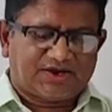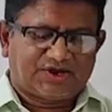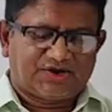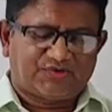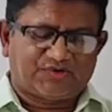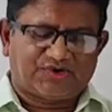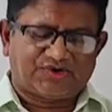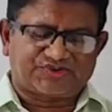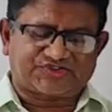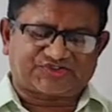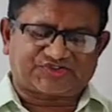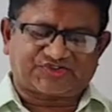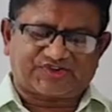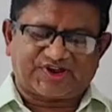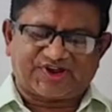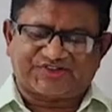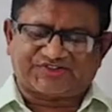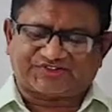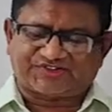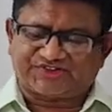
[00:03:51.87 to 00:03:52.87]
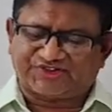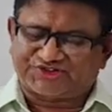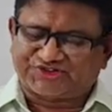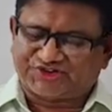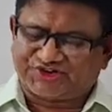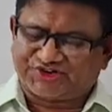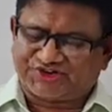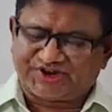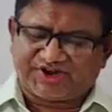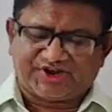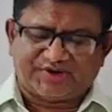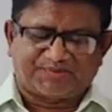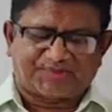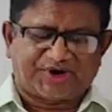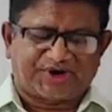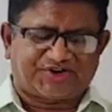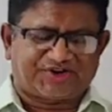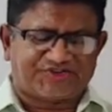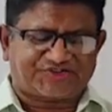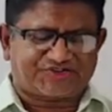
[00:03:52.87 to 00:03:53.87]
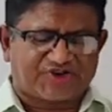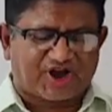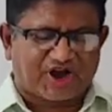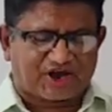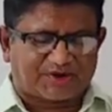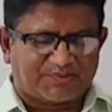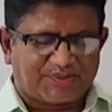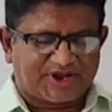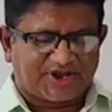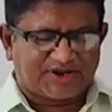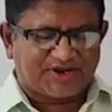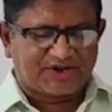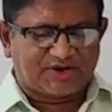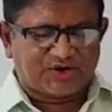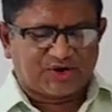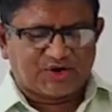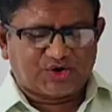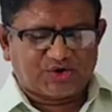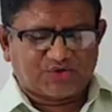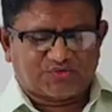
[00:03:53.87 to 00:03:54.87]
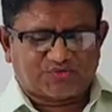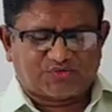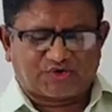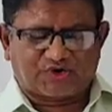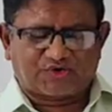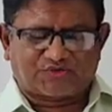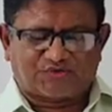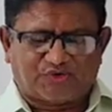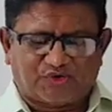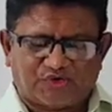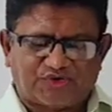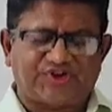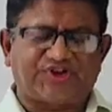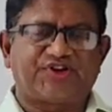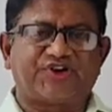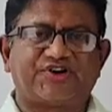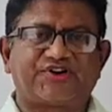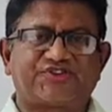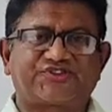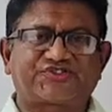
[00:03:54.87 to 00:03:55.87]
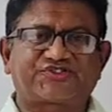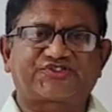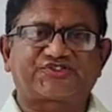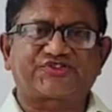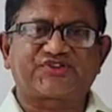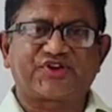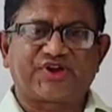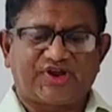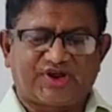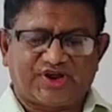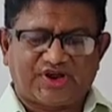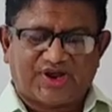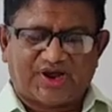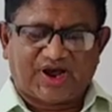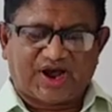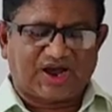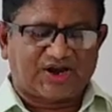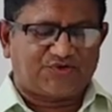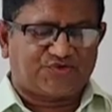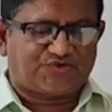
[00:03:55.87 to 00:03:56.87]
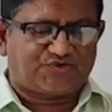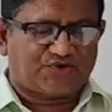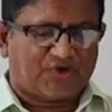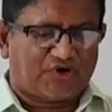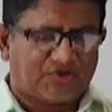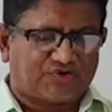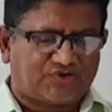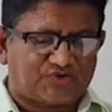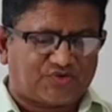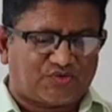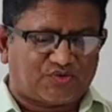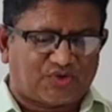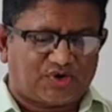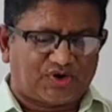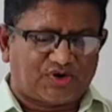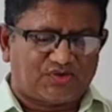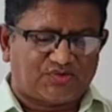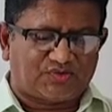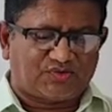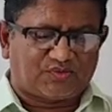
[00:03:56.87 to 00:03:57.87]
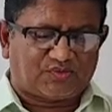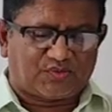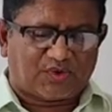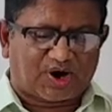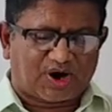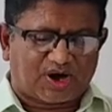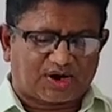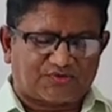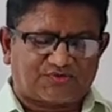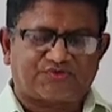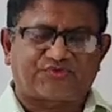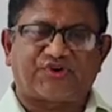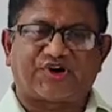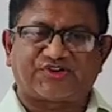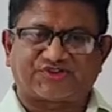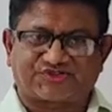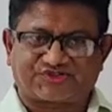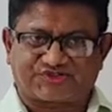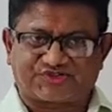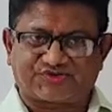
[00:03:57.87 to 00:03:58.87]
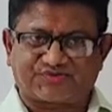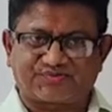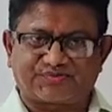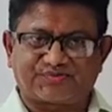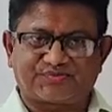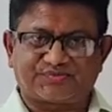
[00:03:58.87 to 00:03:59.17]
He was a surgeon in British Army for 4 years and fought World War First